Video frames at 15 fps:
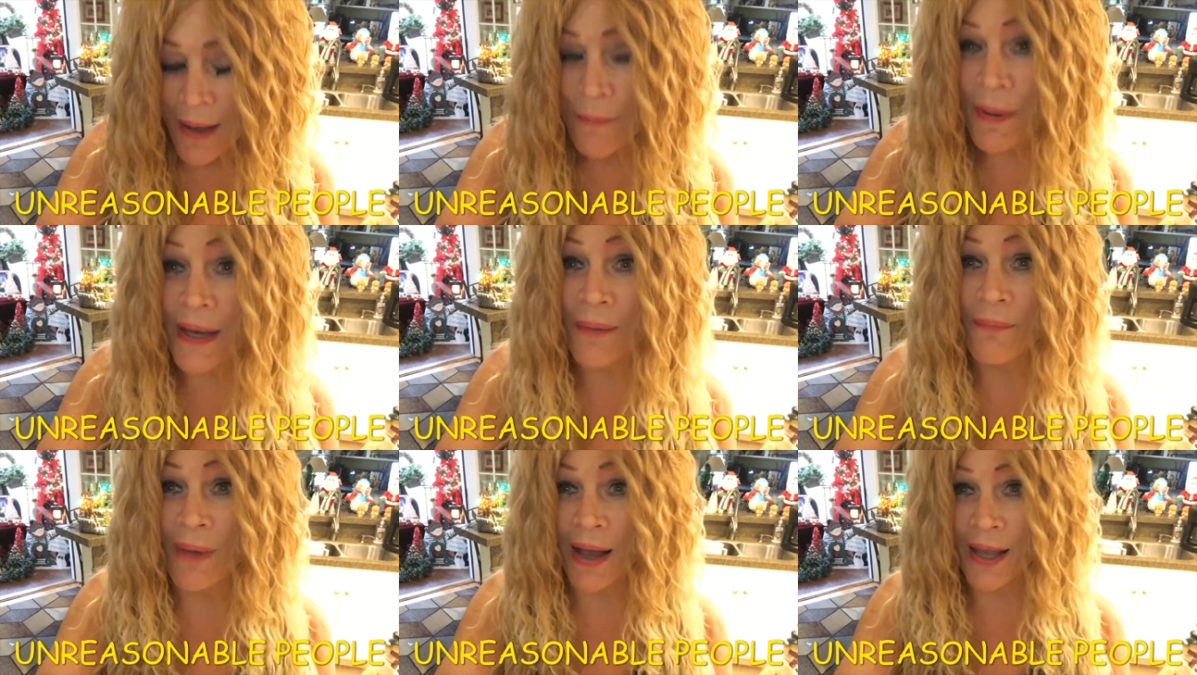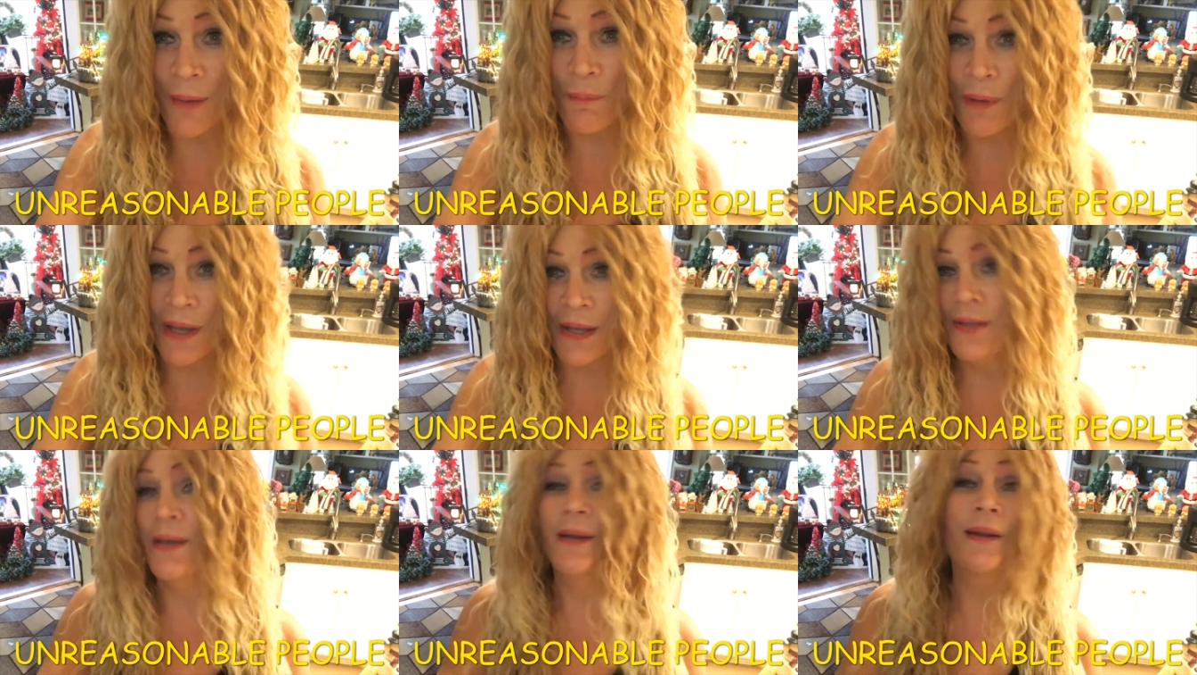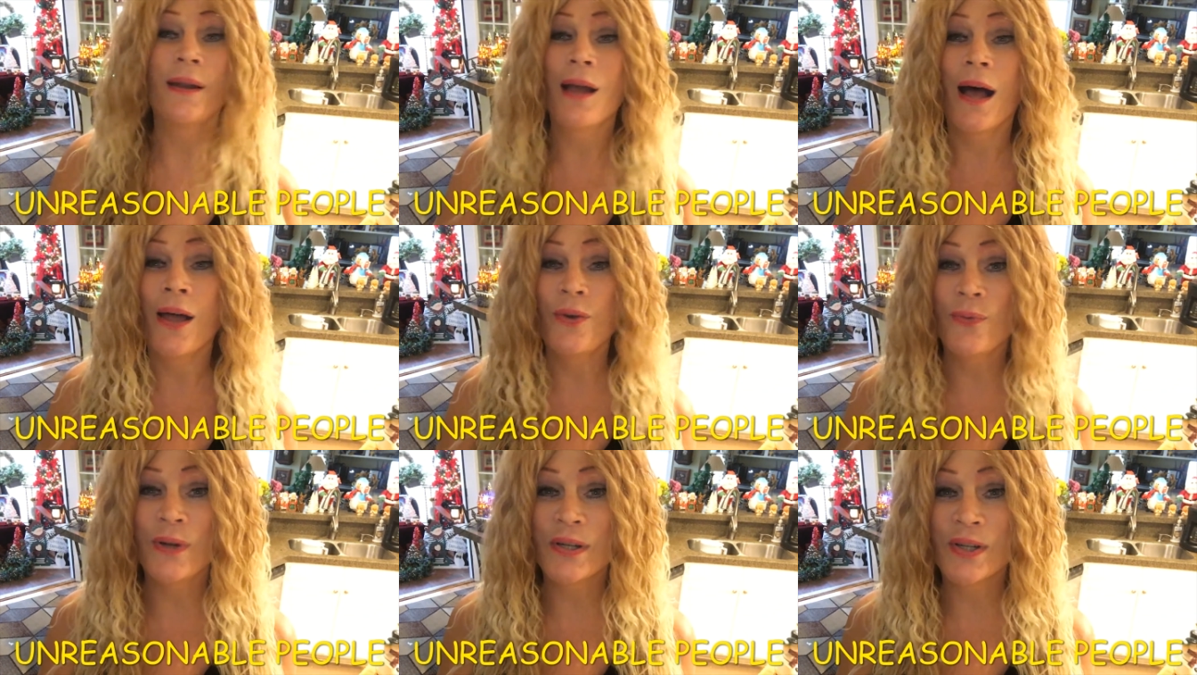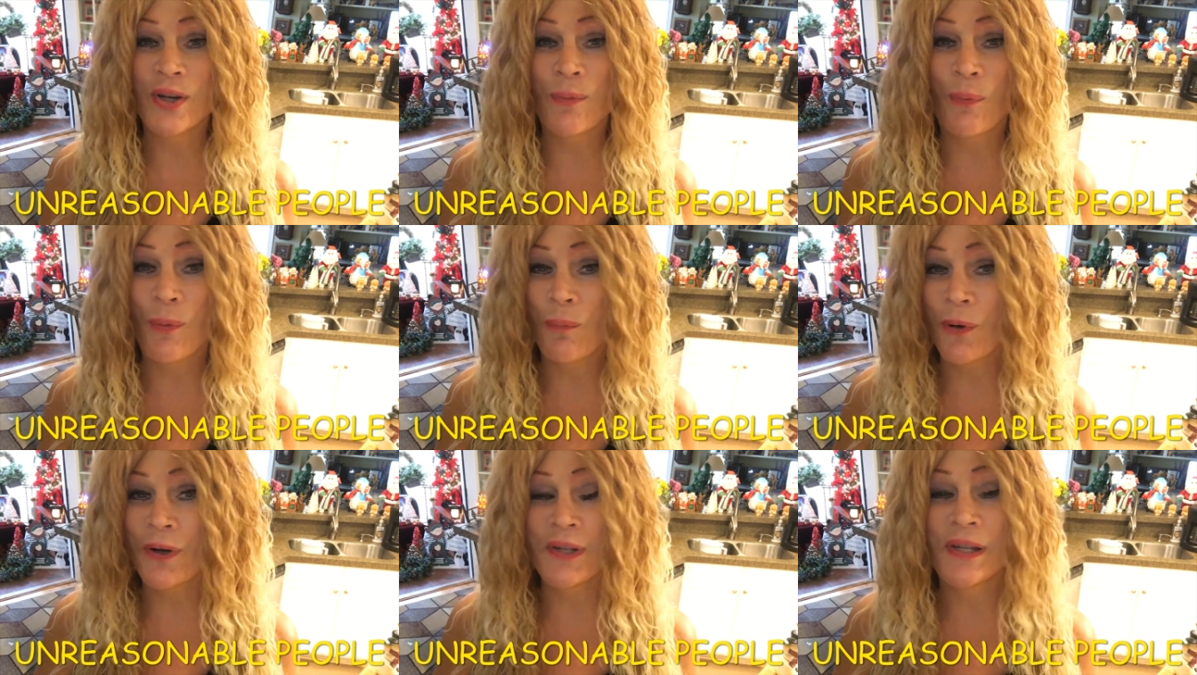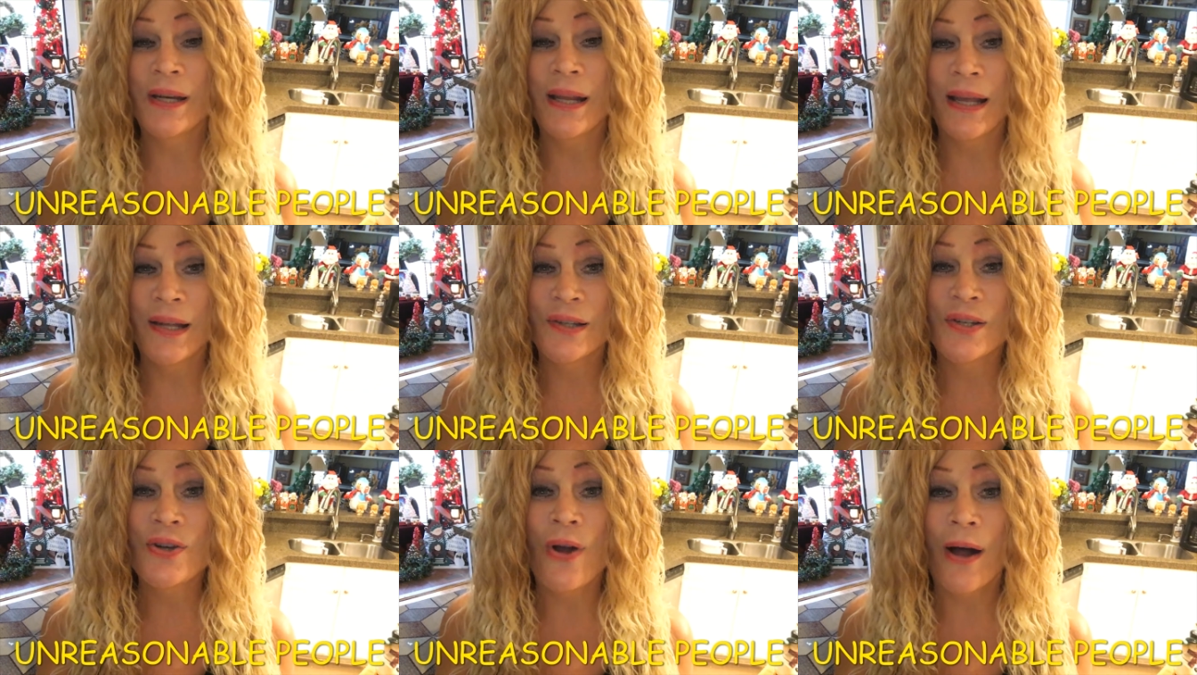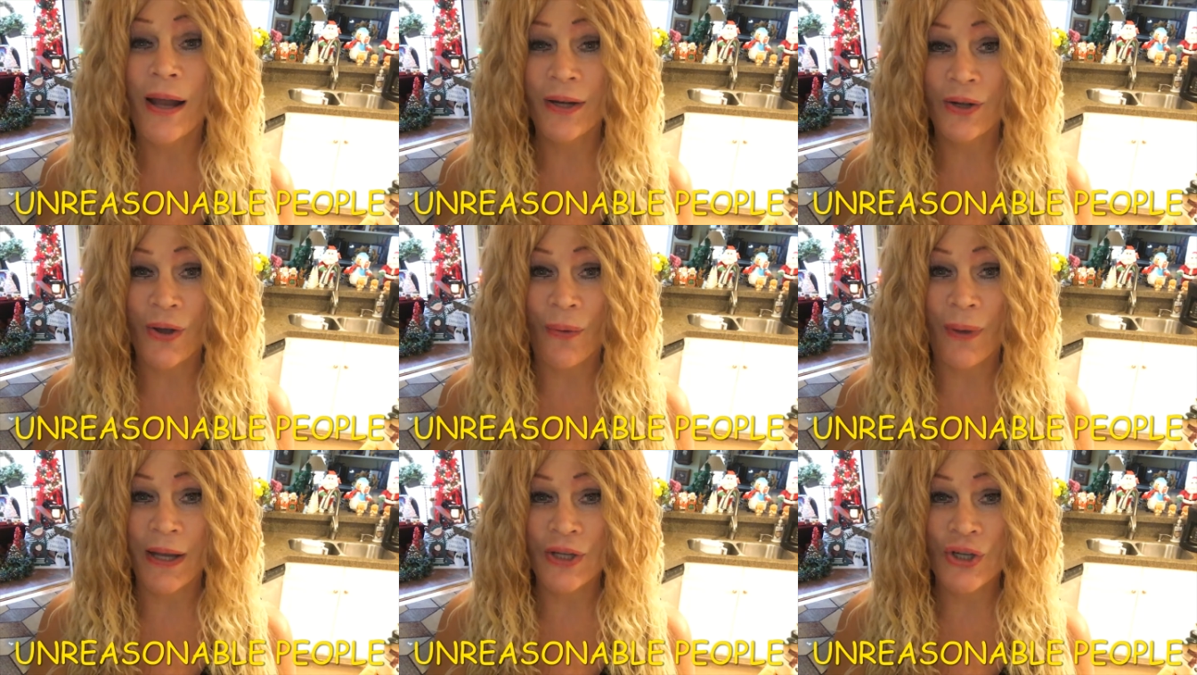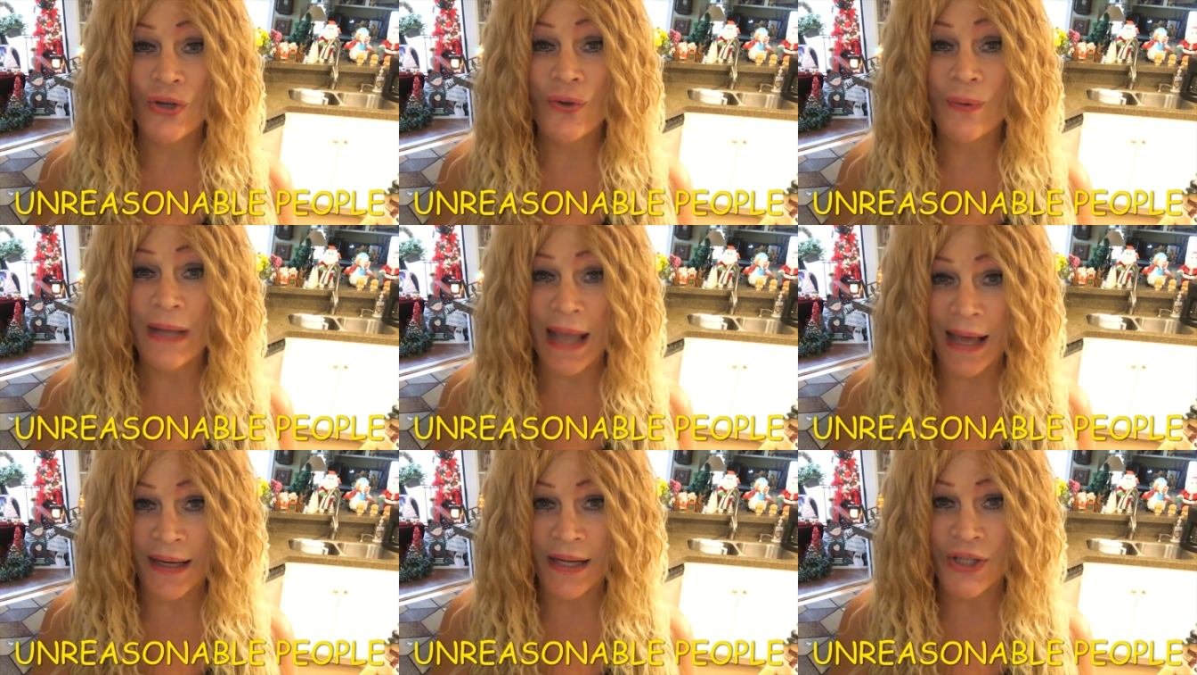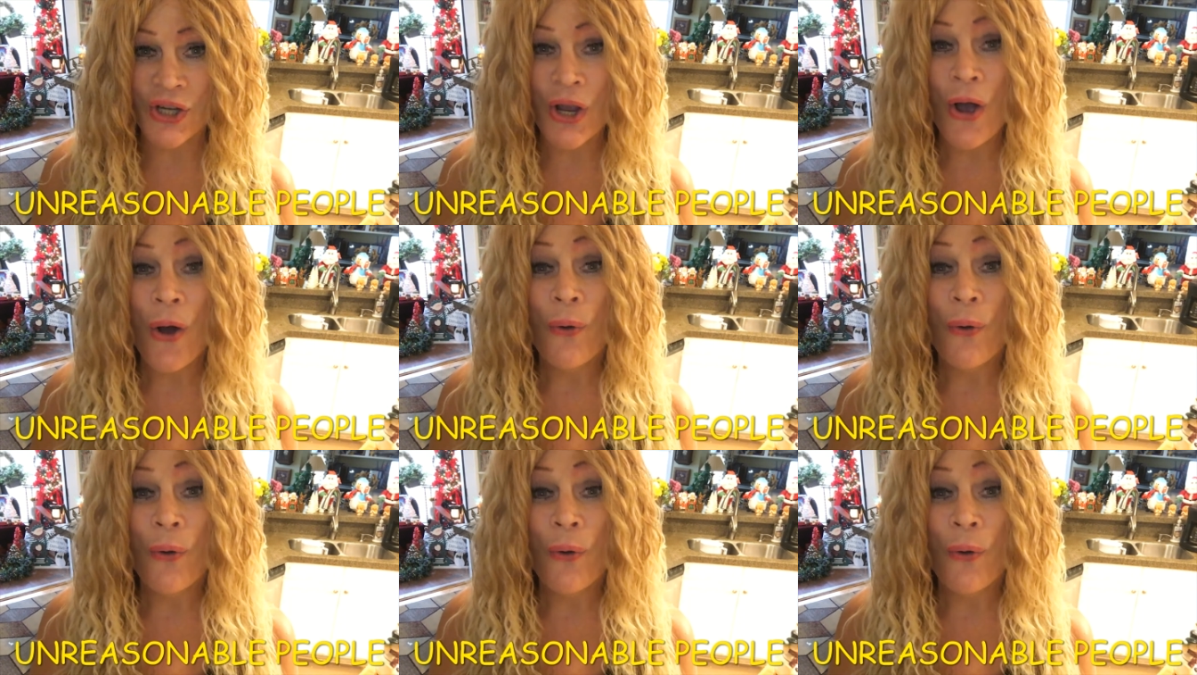But in my opinion, an unreasonable person is not going to get it